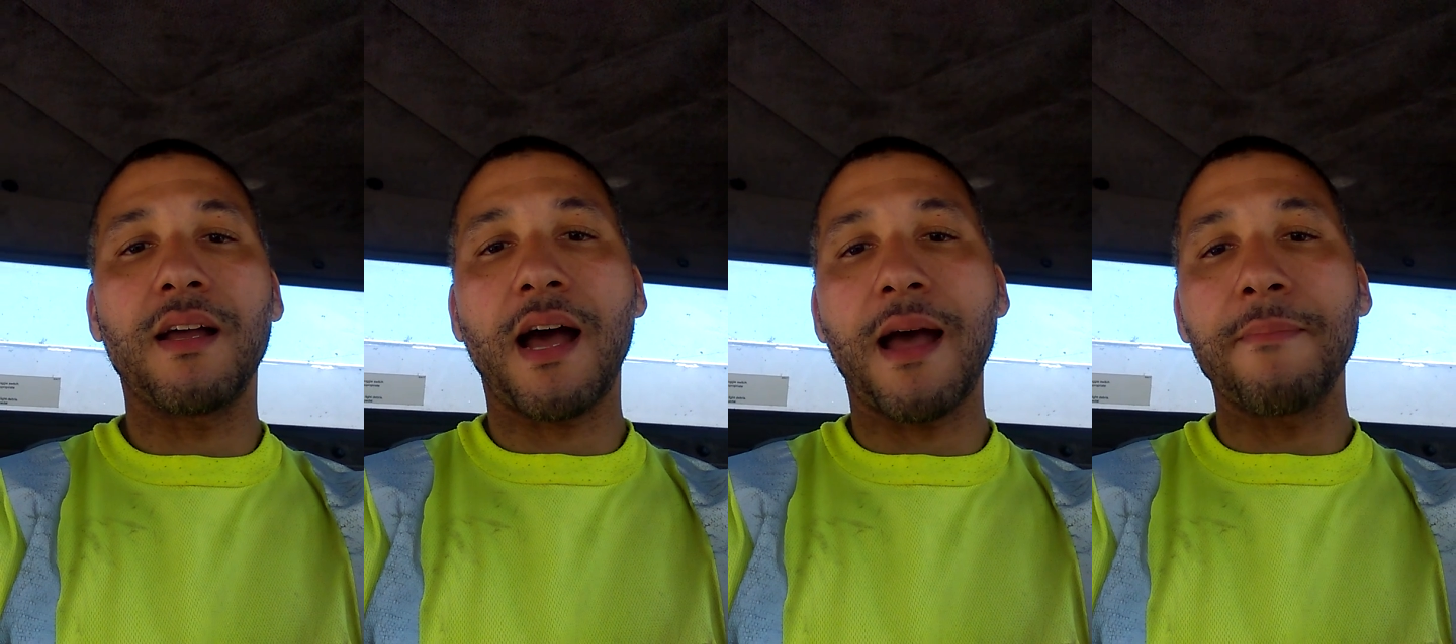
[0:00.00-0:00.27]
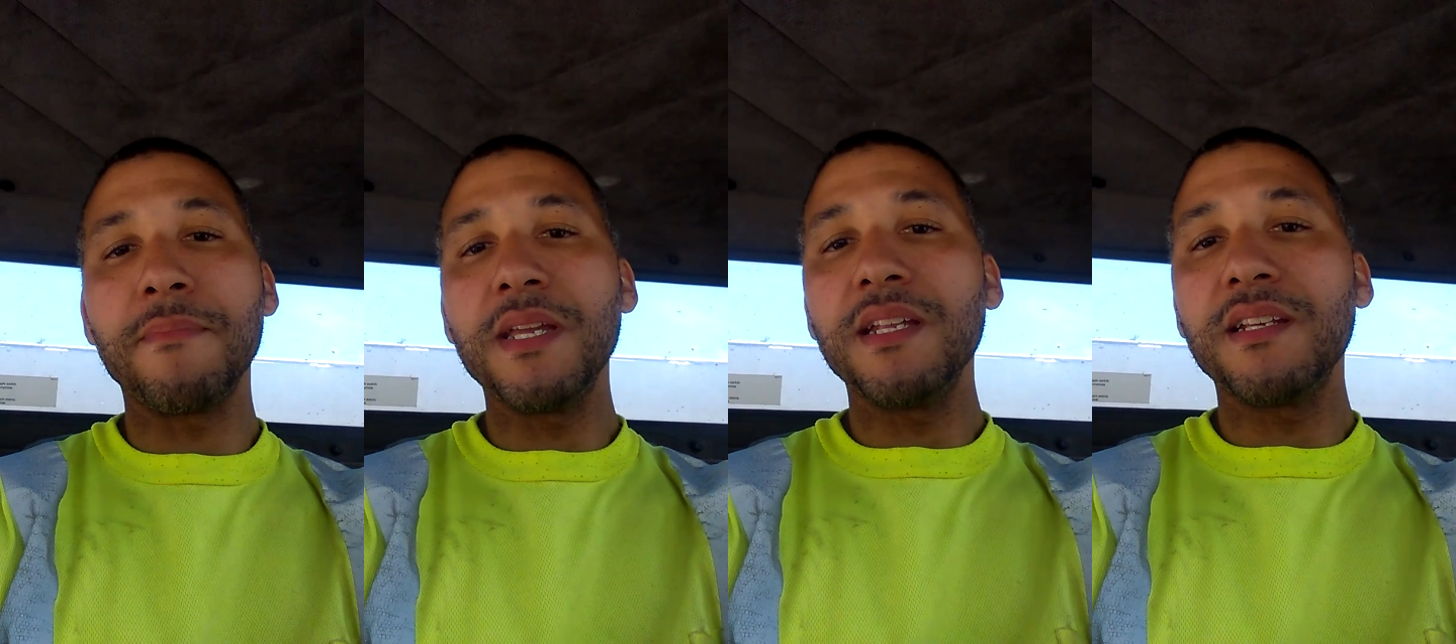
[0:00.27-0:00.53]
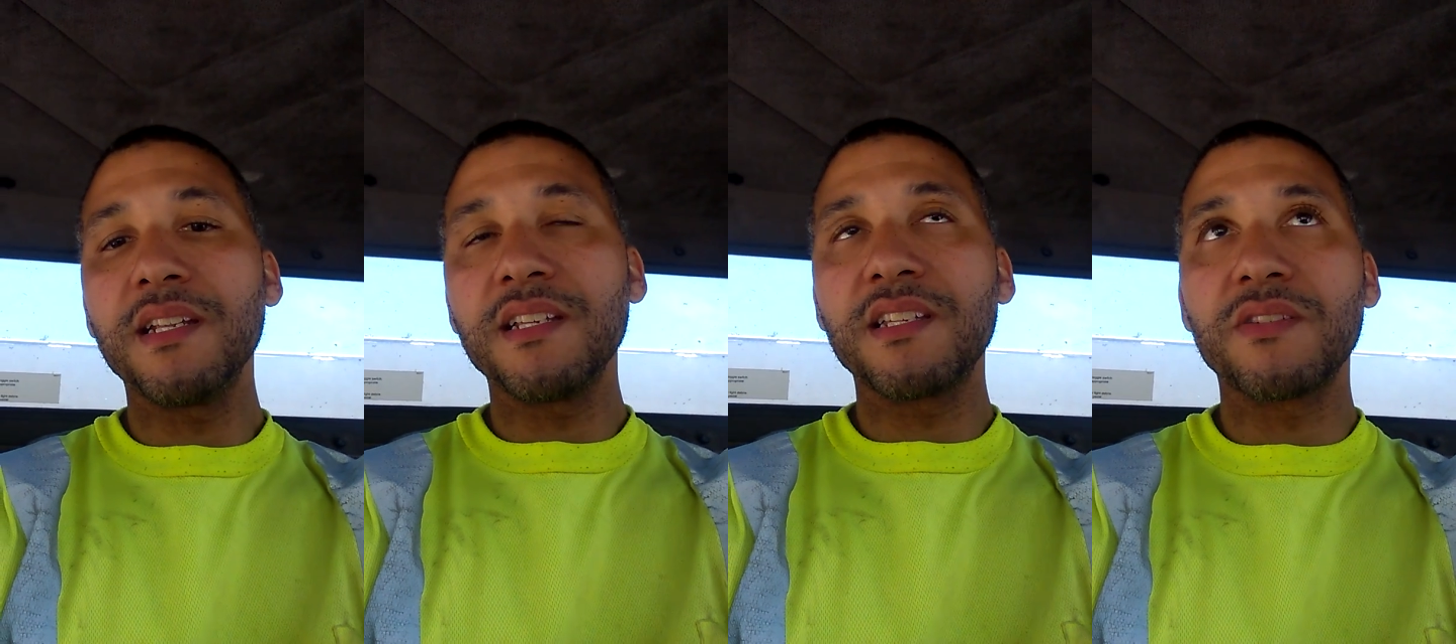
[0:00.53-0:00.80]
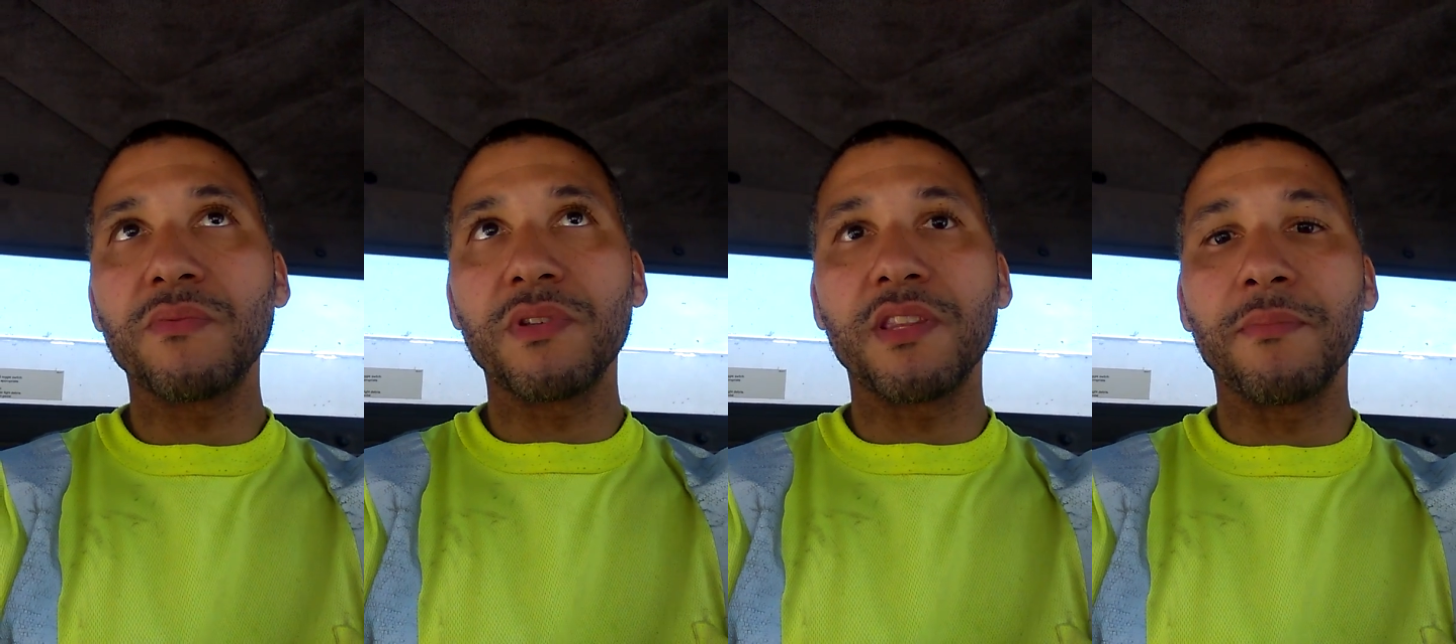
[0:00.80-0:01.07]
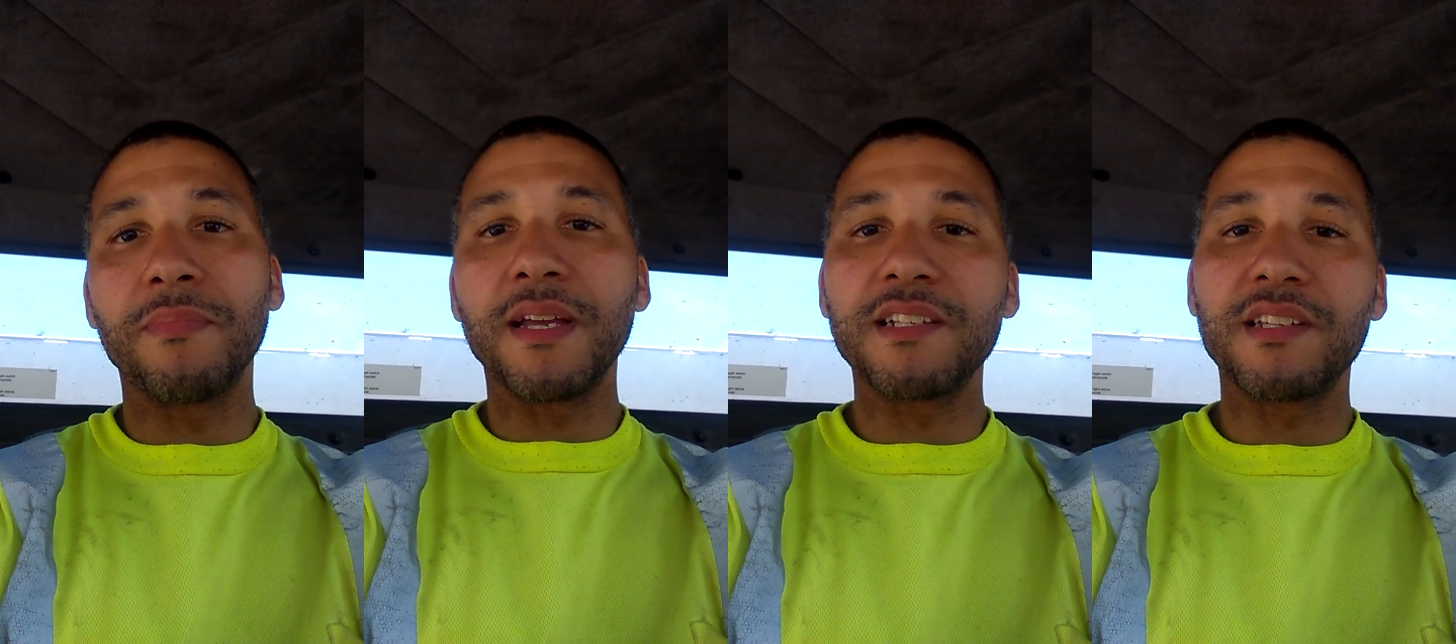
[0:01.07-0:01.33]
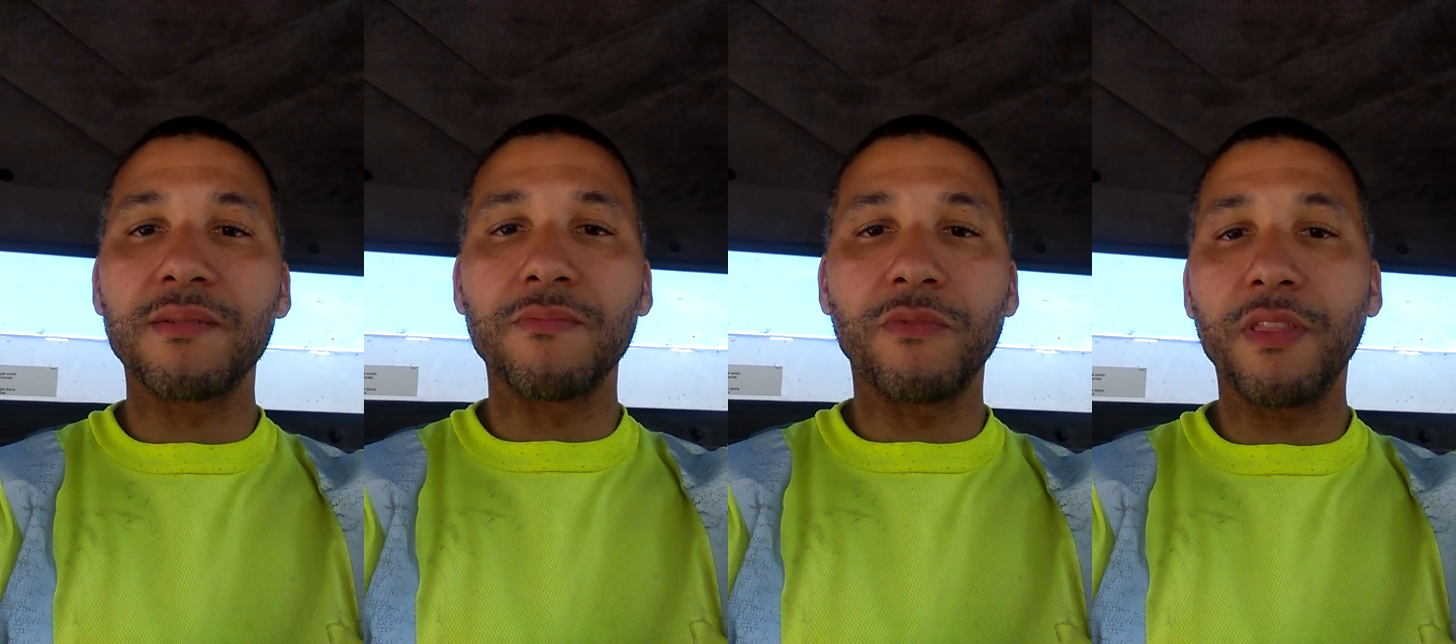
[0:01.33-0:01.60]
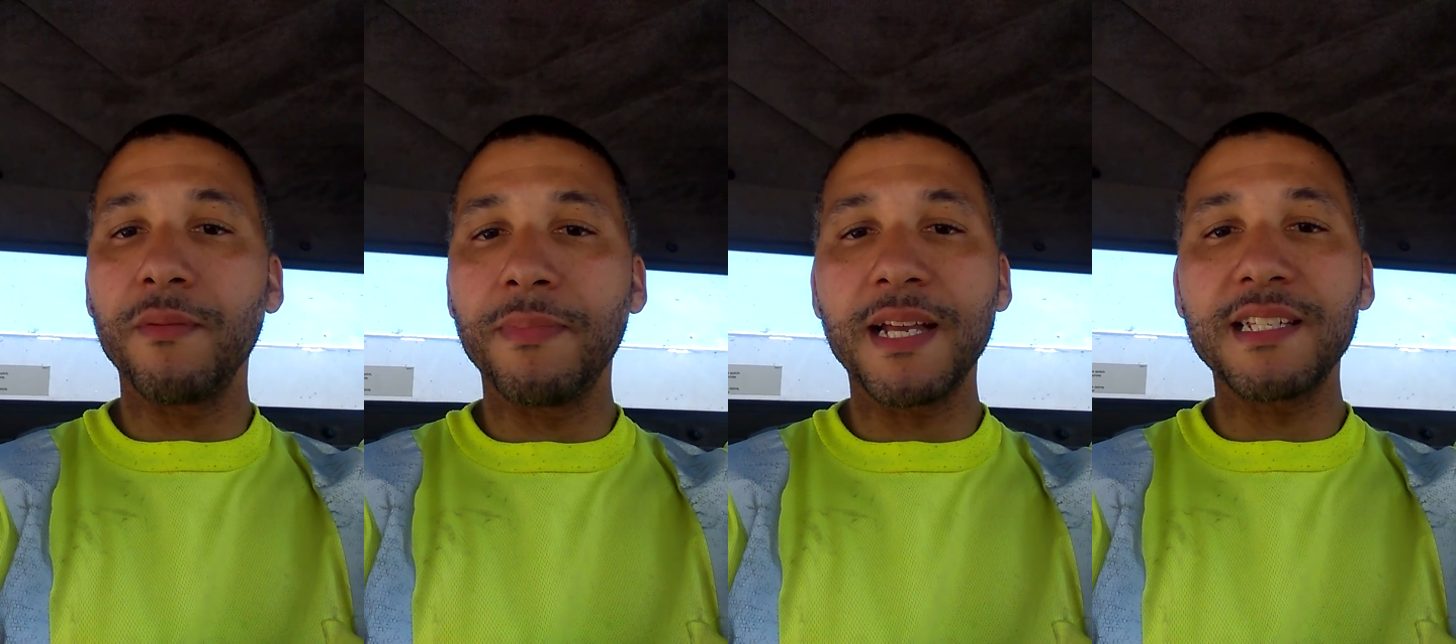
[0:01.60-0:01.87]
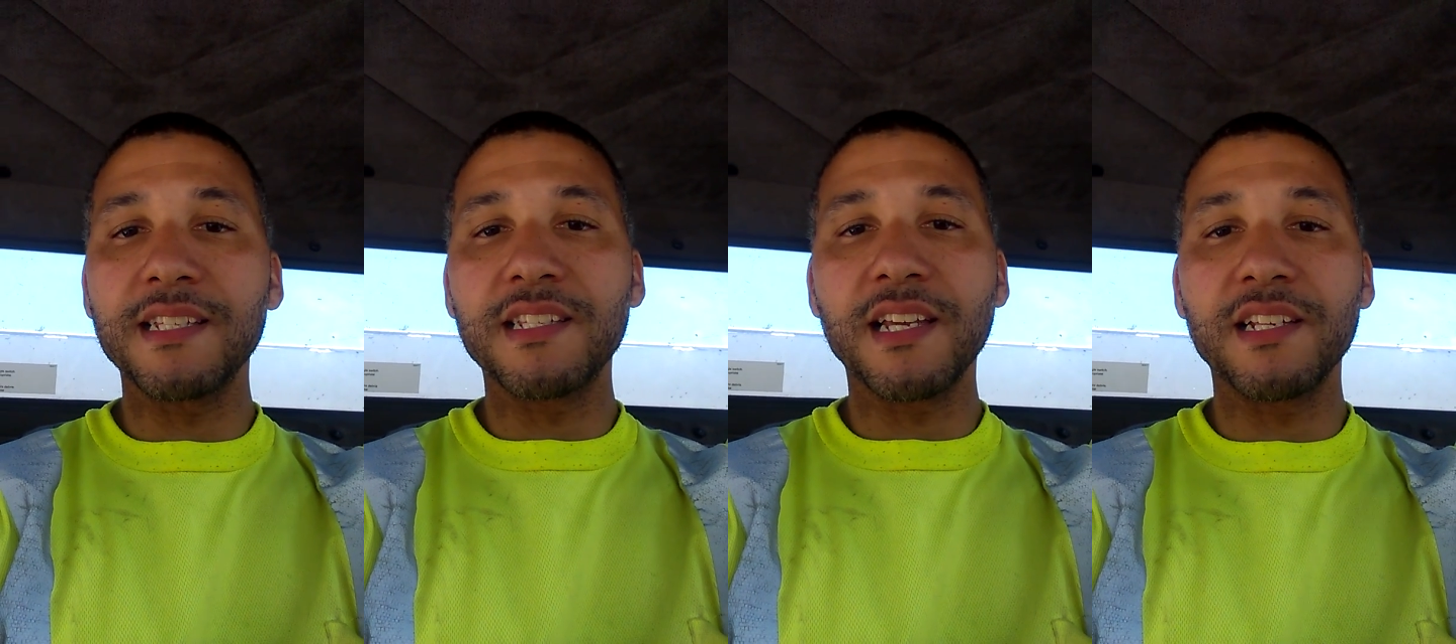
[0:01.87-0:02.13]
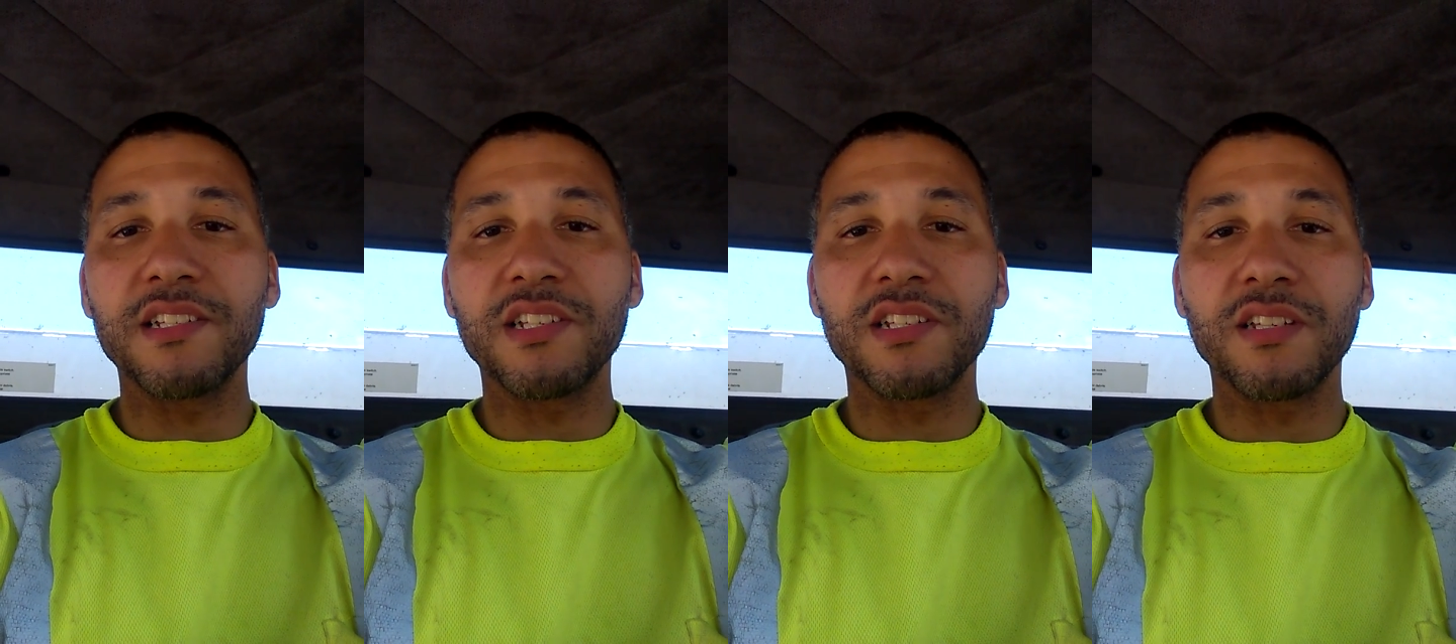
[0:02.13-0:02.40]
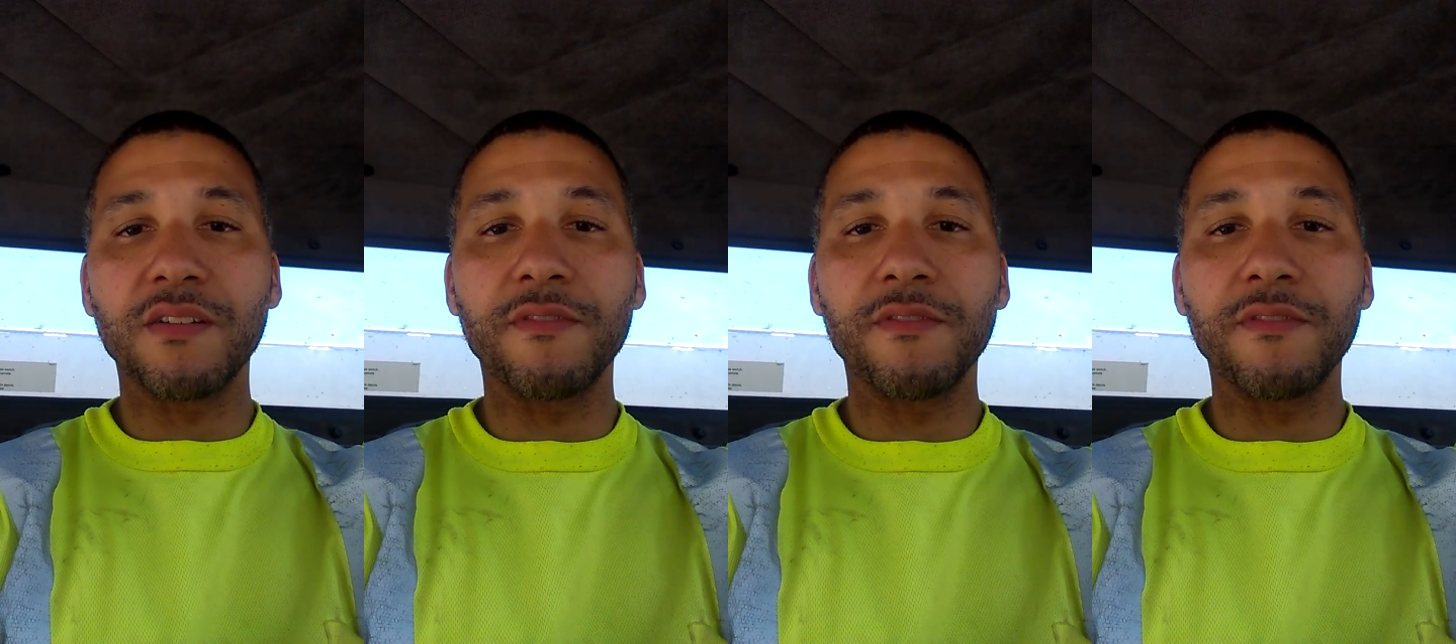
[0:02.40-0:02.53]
I mean this with the best intentions